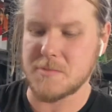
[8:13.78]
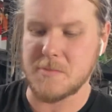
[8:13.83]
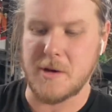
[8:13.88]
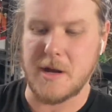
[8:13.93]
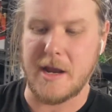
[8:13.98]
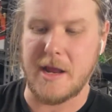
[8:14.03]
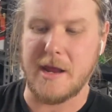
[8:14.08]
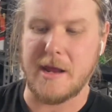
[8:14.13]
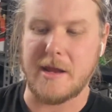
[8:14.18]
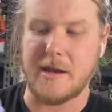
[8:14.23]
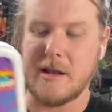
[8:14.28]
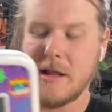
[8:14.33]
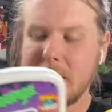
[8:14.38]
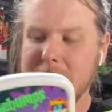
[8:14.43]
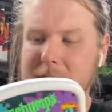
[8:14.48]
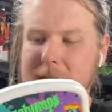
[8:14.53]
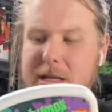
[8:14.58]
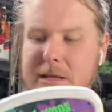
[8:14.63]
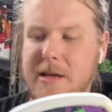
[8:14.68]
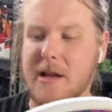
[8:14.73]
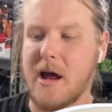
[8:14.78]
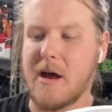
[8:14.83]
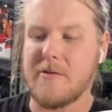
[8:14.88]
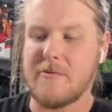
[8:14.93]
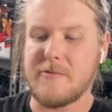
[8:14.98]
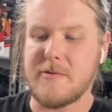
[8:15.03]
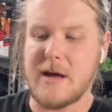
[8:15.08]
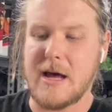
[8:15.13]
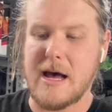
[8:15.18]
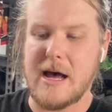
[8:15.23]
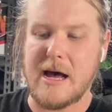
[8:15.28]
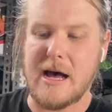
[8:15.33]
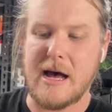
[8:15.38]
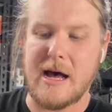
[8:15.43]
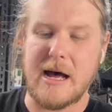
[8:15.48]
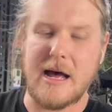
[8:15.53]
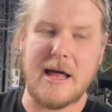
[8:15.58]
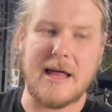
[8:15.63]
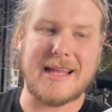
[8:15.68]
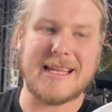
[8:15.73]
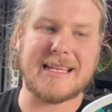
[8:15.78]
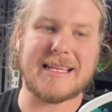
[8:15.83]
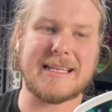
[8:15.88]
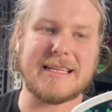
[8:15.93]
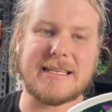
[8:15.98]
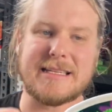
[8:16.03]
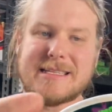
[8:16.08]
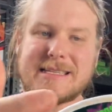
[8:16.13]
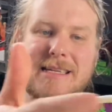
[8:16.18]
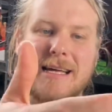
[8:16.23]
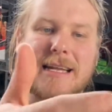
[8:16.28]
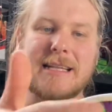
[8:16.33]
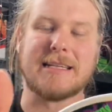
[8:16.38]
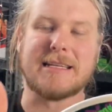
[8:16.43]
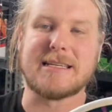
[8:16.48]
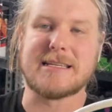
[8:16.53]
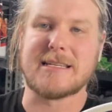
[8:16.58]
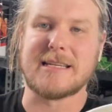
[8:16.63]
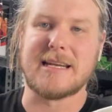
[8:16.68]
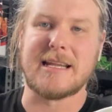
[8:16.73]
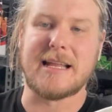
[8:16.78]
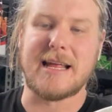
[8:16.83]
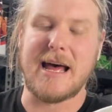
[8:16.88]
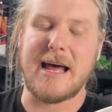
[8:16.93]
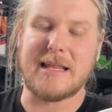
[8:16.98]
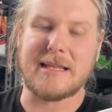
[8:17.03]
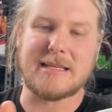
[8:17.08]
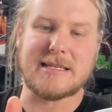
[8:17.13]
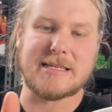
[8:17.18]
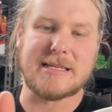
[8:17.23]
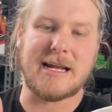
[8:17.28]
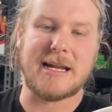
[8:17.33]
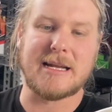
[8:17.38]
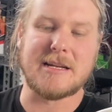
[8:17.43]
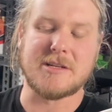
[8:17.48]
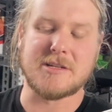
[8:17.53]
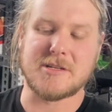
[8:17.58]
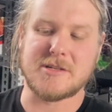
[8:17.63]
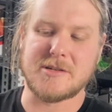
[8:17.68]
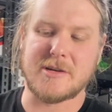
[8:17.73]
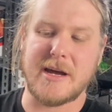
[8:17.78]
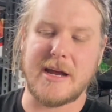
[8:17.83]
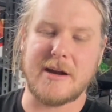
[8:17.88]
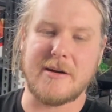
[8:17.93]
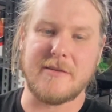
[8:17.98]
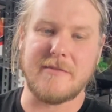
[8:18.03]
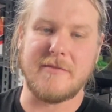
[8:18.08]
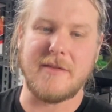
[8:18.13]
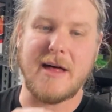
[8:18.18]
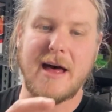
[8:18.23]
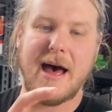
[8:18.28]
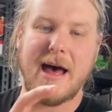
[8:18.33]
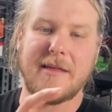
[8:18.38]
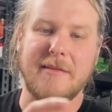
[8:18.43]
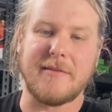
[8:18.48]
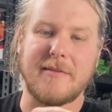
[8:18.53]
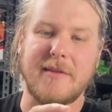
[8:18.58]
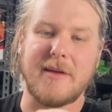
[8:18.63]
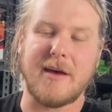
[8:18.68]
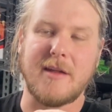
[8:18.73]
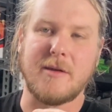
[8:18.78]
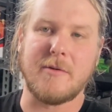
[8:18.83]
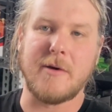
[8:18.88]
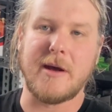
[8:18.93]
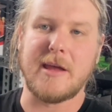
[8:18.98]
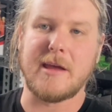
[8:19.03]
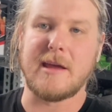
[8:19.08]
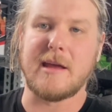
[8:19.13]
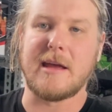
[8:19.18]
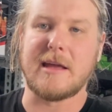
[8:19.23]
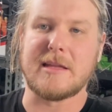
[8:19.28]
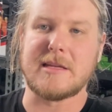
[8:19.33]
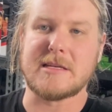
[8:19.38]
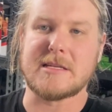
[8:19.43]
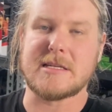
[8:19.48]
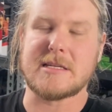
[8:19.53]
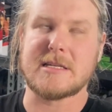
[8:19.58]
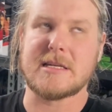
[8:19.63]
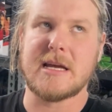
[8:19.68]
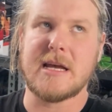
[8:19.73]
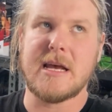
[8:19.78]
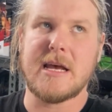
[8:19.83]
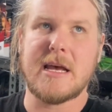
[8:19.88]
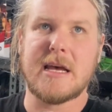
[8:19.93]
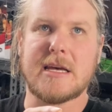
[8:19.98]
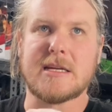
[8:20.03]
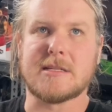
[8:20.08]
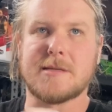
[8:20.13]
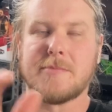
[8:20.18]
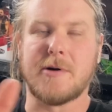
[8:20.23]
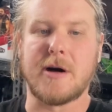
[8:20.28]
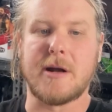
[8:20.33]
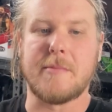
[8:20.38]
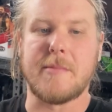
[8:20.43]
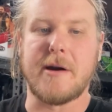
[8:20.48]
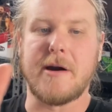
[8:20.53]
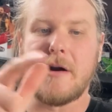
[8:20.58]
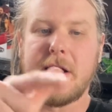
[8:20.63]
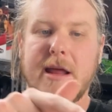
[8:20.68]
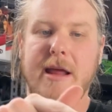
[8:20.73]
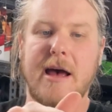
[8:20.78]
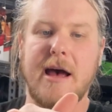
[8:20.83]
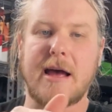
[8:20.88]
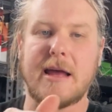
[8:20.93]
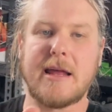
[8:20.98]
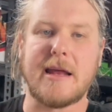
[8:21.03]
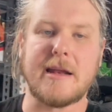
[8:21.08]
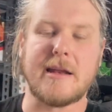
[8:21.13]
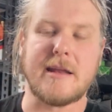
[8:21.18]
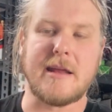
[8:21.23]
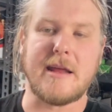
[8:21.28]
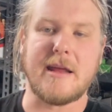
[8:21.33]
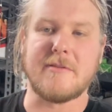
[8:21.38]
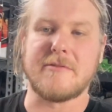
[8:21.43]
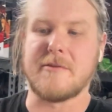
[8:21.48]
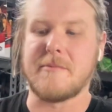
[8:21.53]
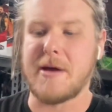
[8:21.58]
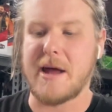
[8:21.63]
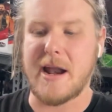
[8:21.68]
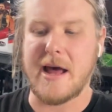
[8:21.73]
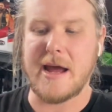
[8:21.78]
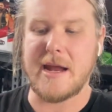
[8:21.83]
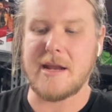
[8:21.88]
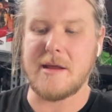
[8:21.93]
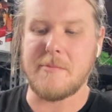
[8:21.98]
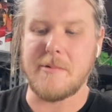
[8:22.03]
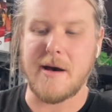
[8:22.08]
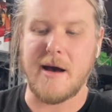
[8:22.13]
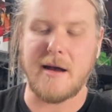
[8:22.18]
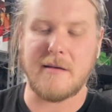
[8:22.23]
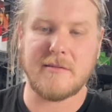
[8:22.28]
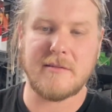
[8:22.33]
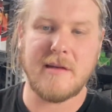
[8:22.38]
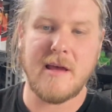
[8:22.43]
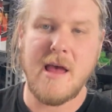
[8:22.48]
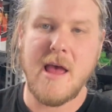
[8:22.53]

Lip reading: money. And you know, there's none listed of that. There's none in Australia of that. The only way you can get this is to buy in America. Get it here for about 80 bucks.